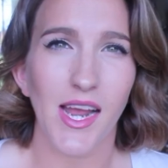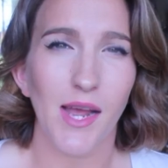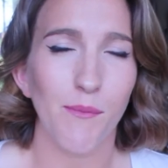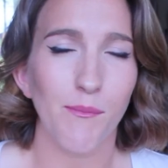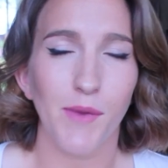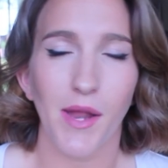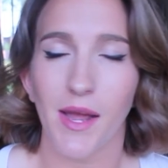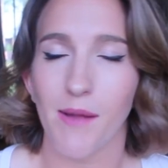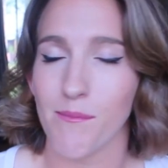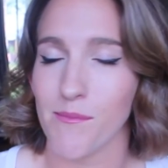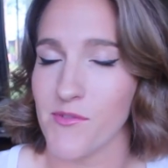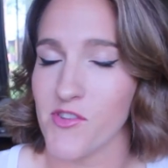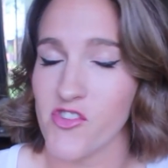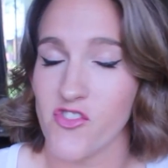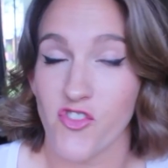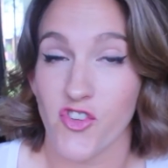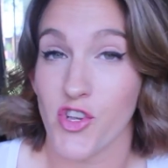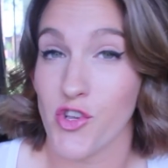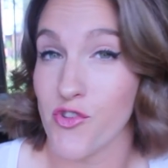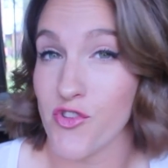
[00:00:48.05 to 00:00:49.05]
I'm, I'm,
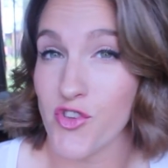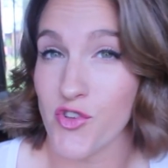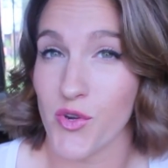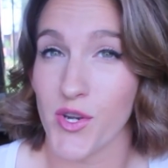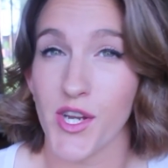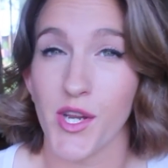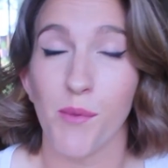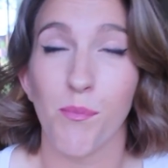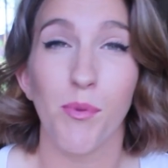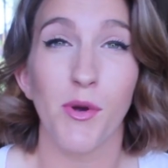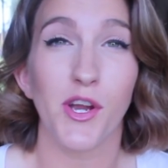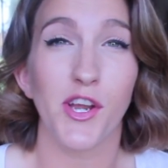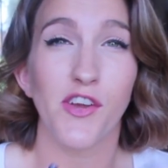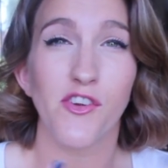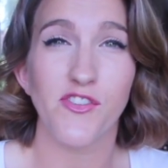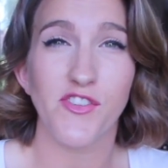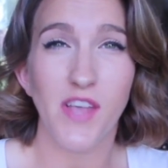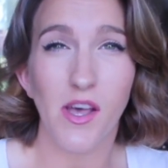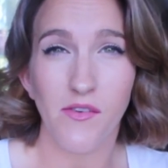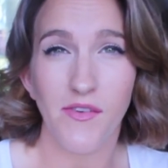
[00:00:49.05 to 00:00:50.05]
just used to it. You put
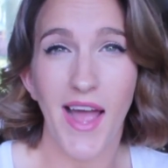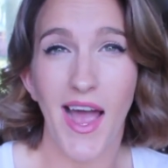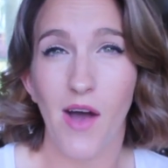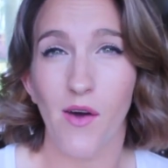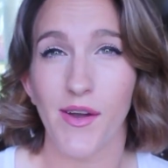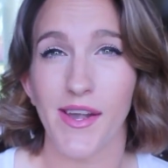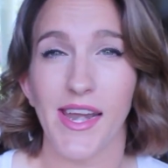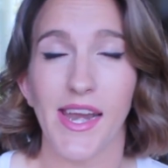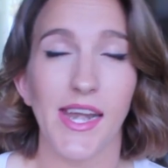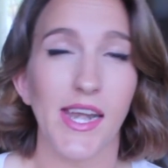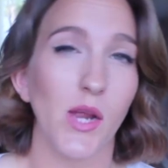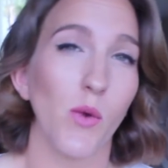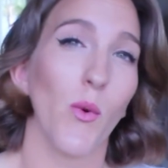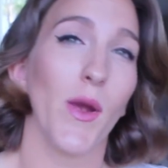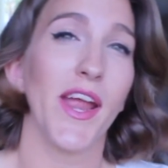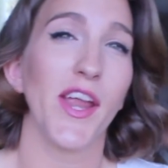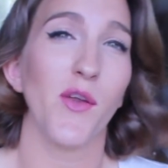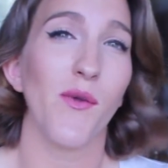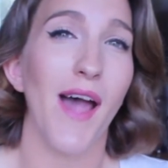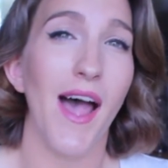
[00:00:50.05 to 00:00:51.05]
yourself out in any
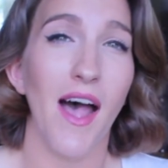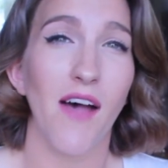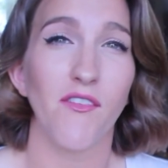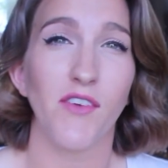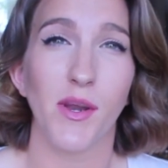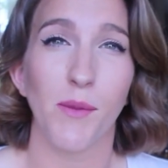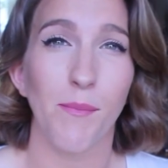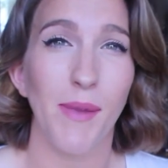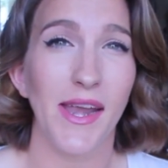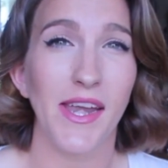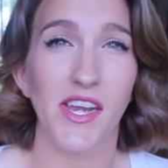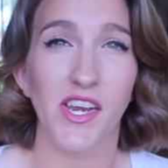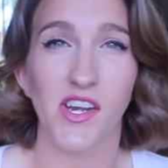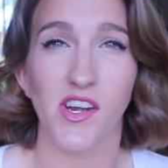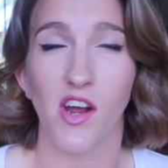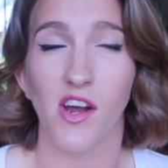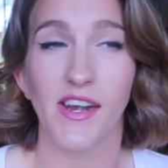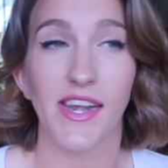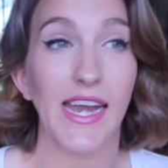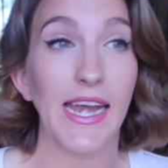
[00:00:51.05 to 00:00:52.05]
way you have an
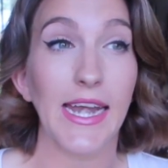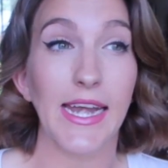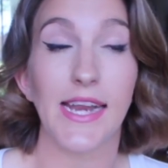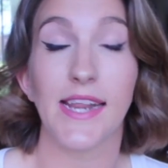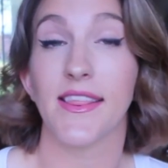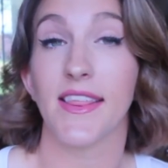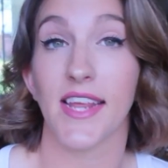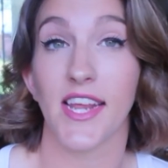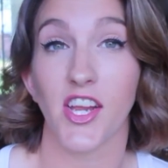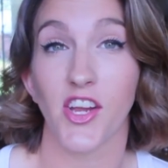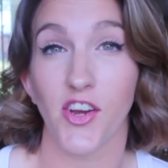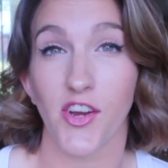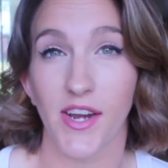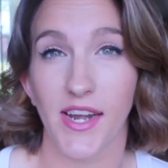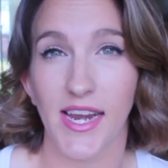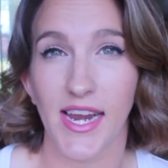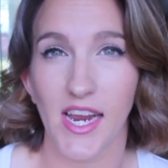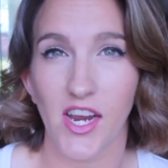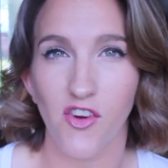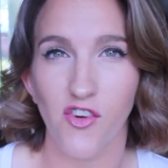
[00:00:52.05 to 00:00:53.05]
opinion on anything, you're
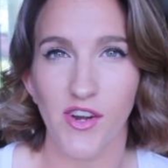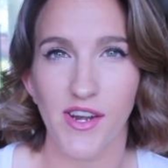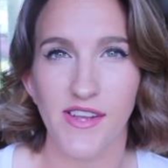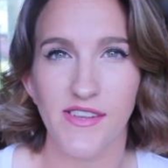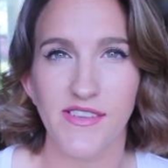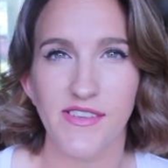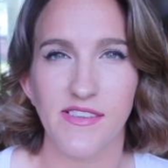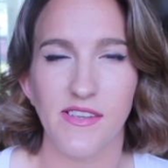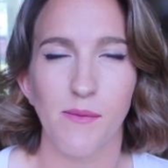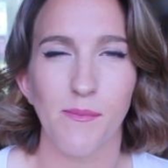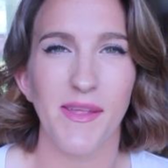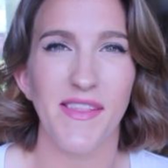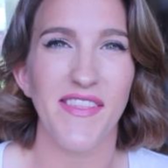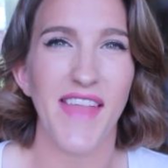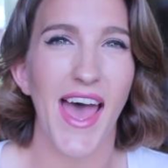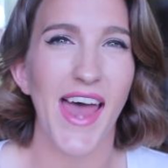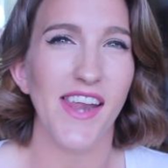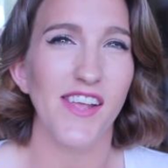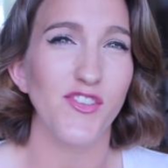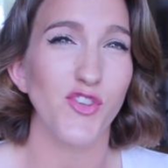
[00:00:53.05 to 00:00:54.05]
gonna get criticism, and
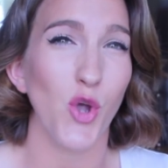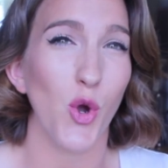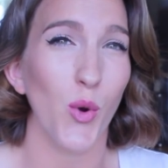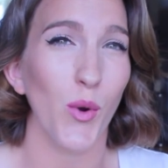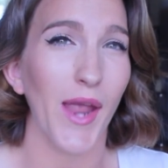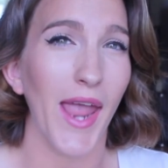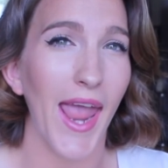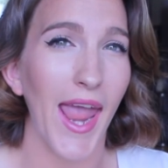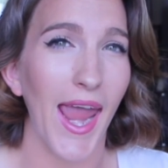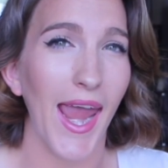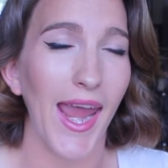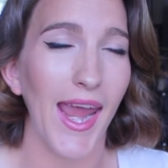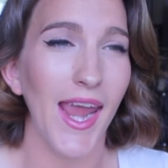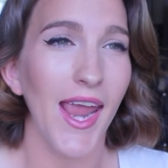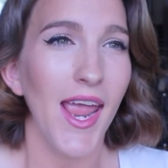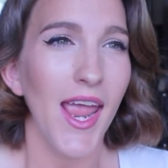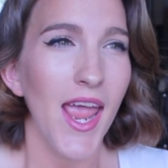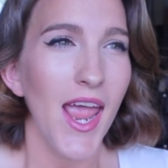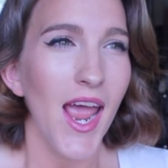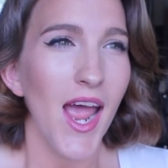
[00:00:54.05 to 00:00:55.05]
that is
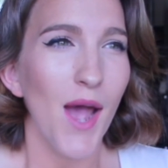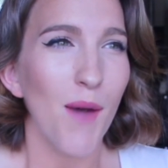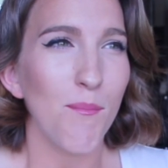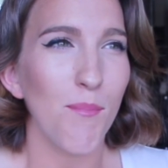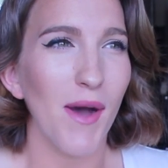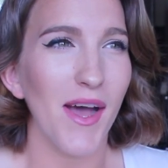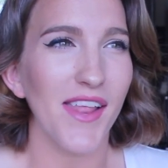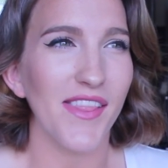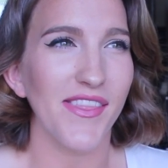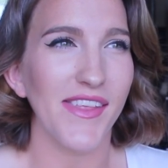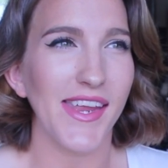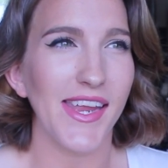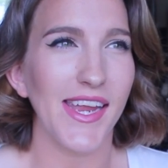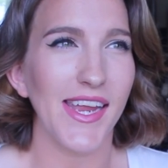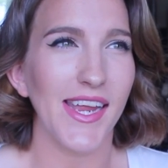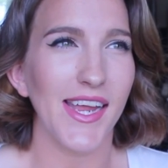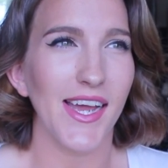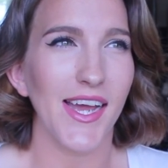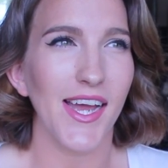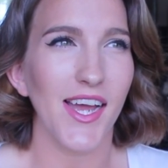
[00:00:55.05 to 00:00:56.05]
okay but
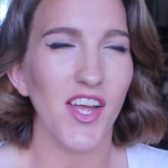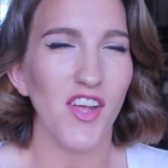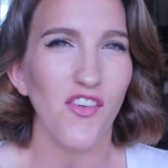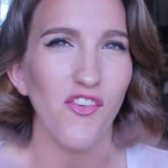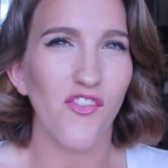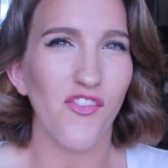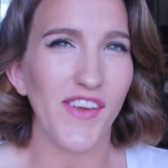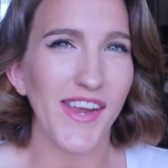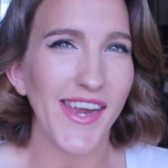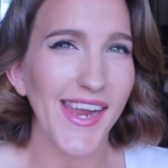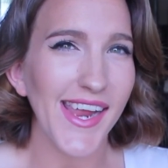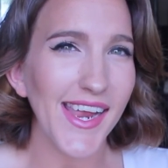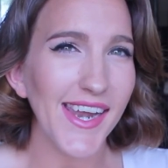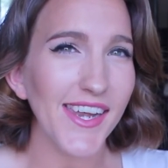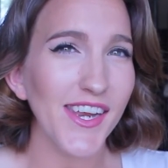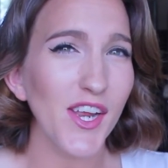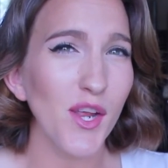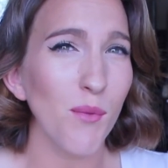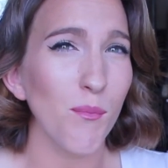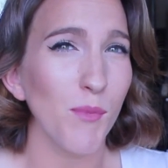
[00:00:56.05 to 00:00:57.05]
the
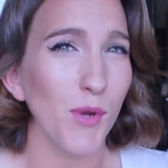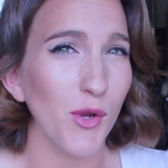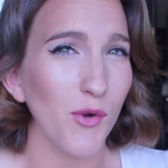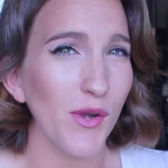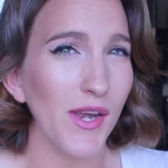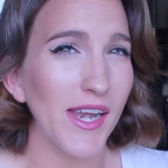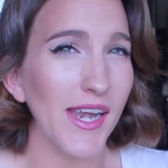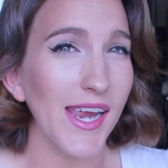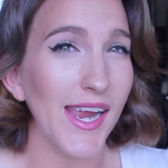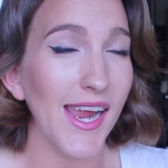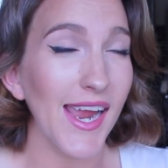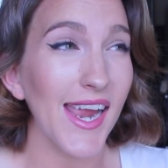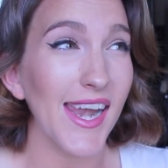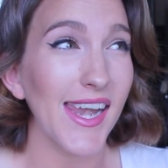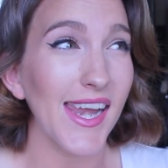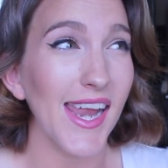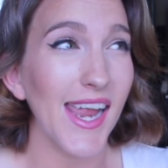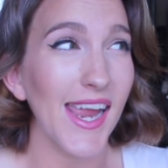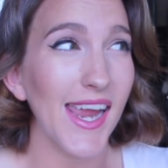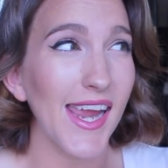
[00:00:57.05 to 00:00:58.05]
vegan community
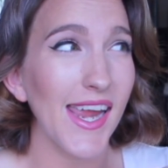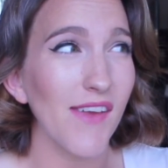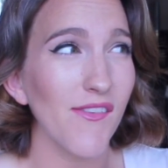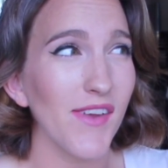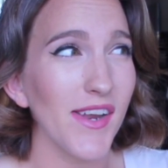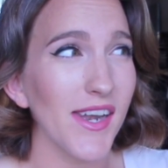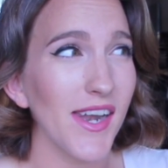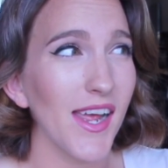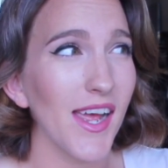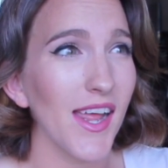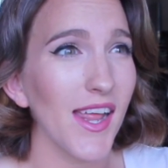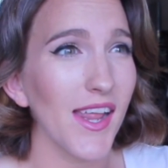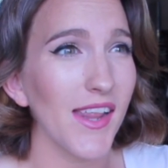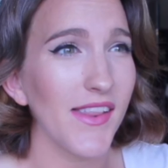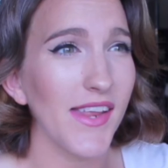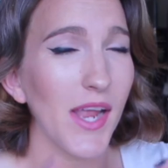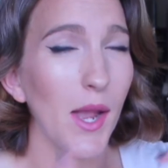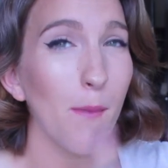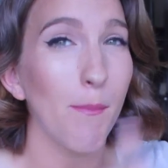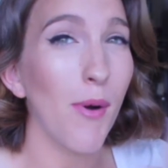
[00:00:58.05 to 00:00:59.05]
and even
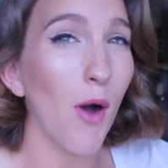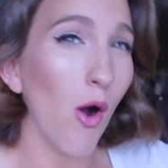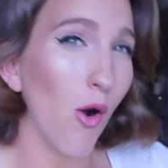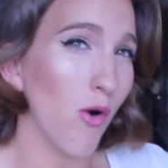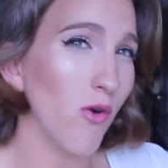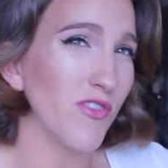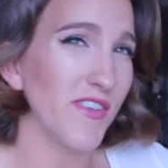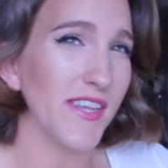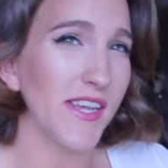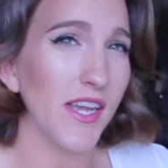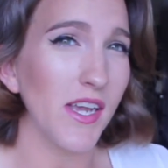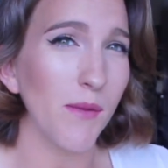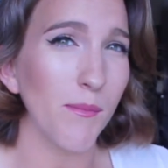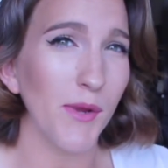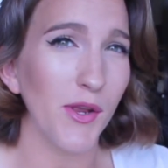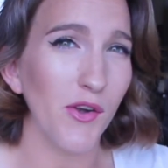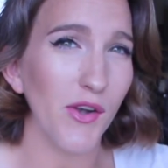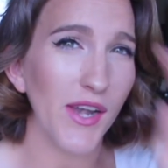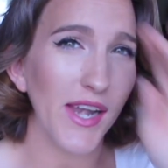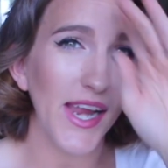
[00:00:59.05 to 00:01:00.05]
the opposing
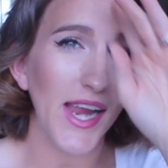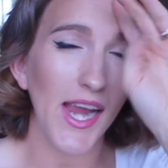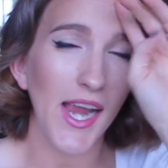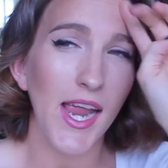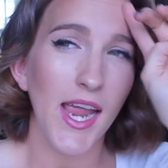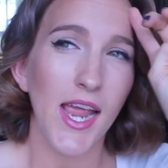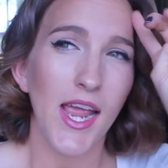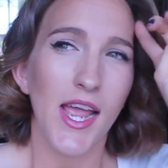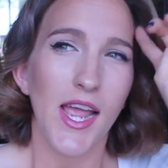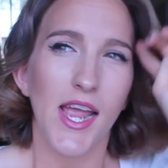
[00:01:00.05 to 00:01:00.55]
community